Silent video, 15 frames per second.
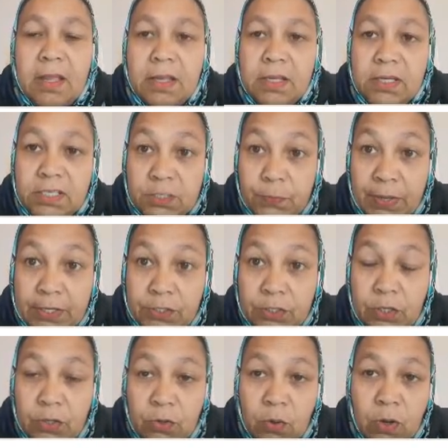respect
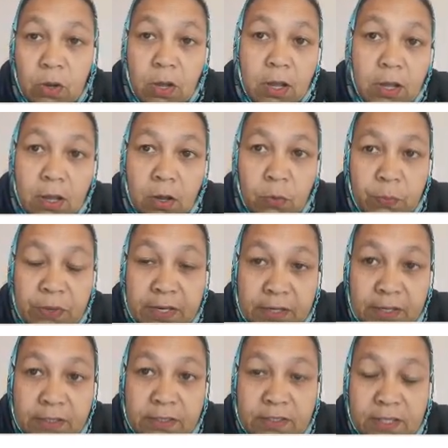your
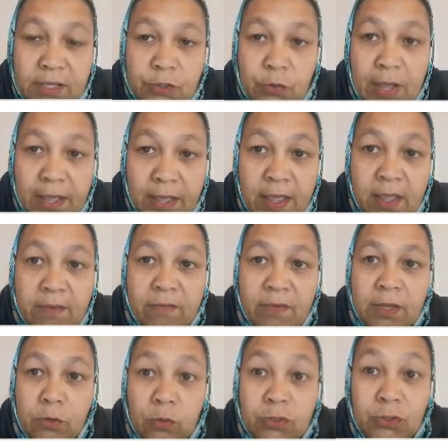opinions that you have
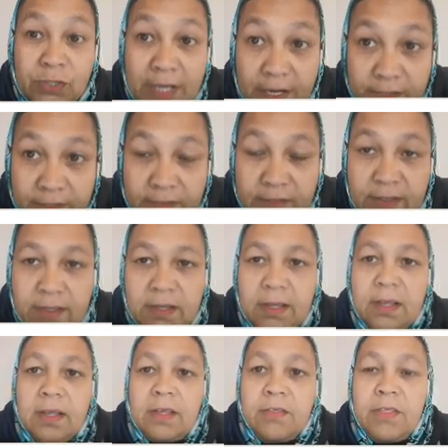and also trust
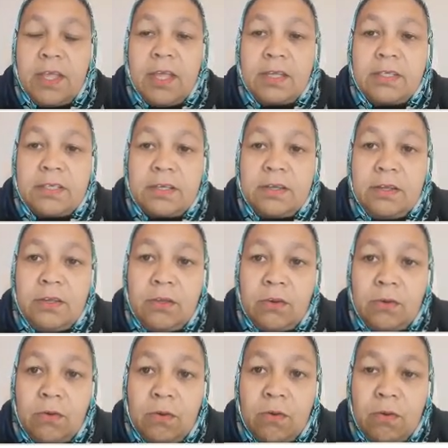that
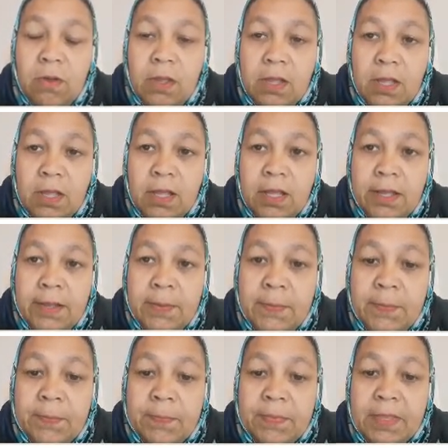you
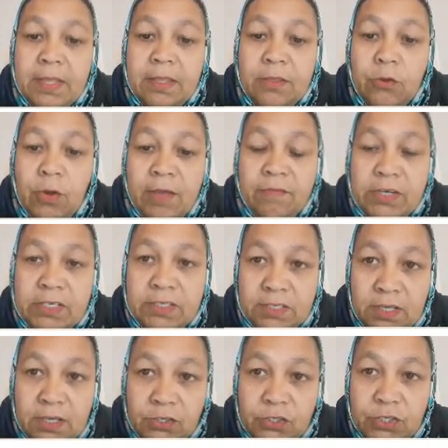have
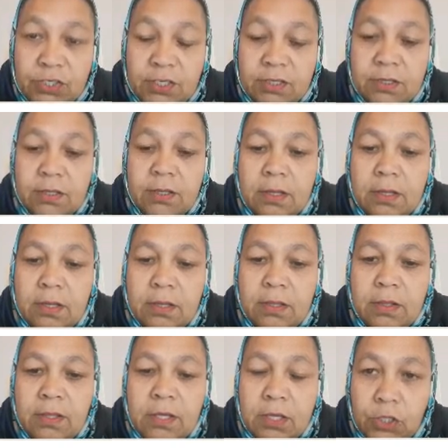researched
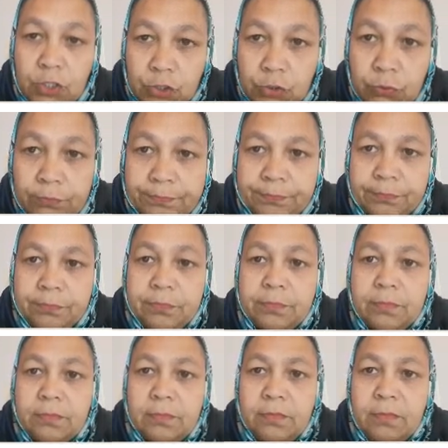the issue,
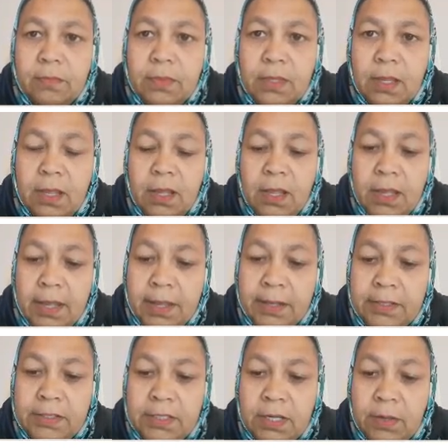
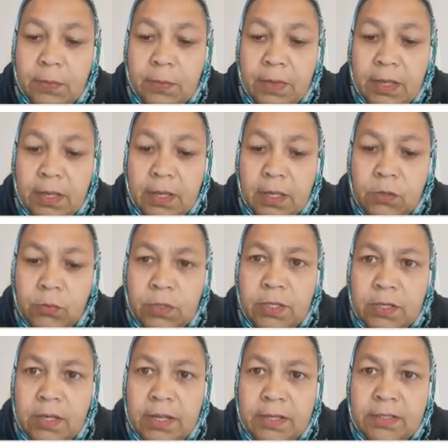and it will
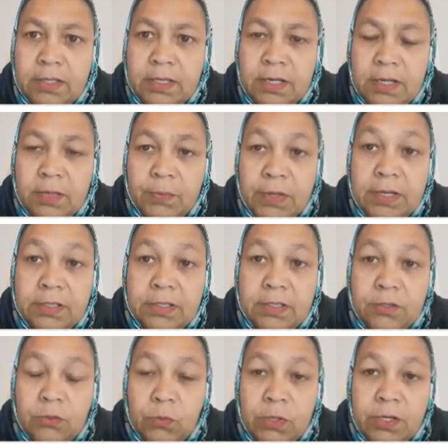lend credibility
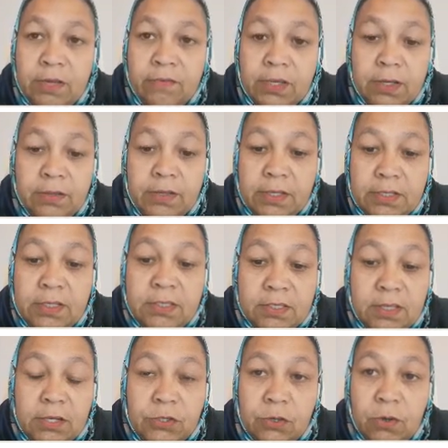to whatever it is
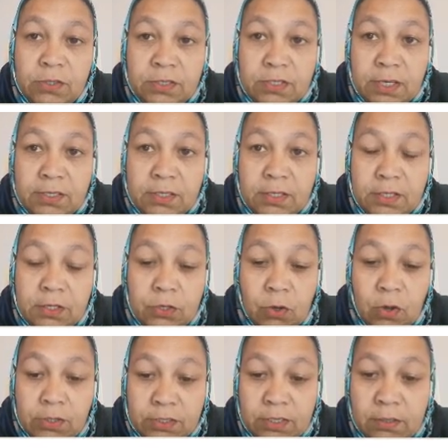that you are stating in your
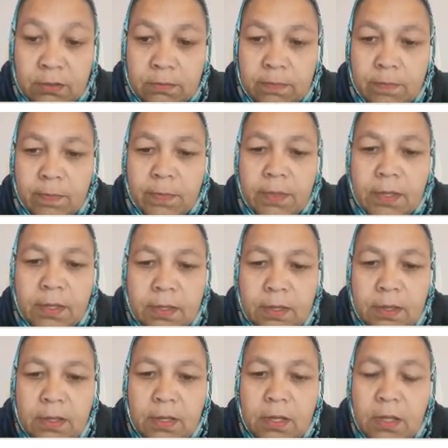article.
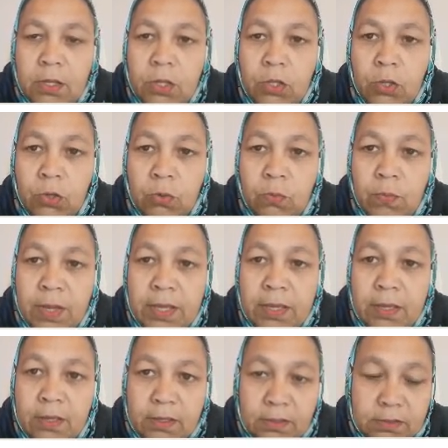You
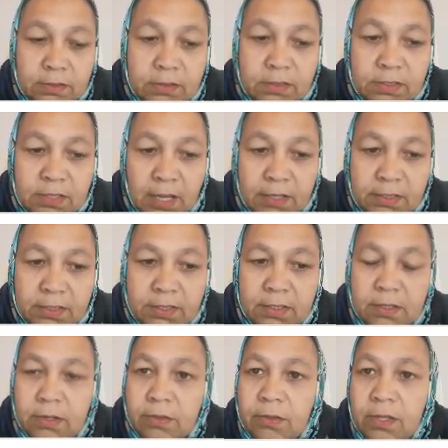may cite
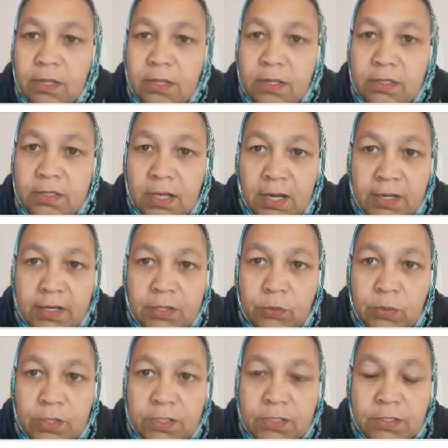the direct
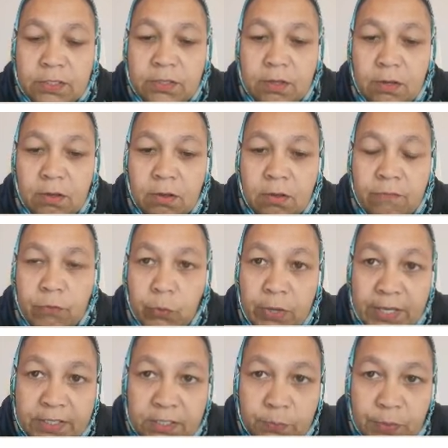words of your
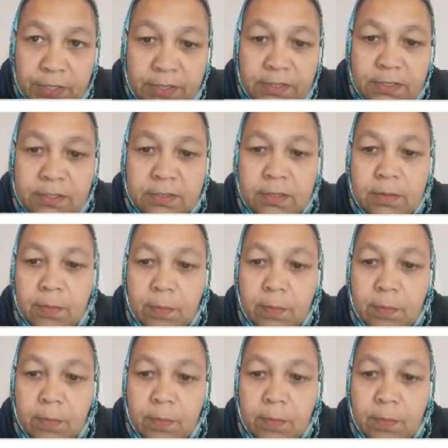experts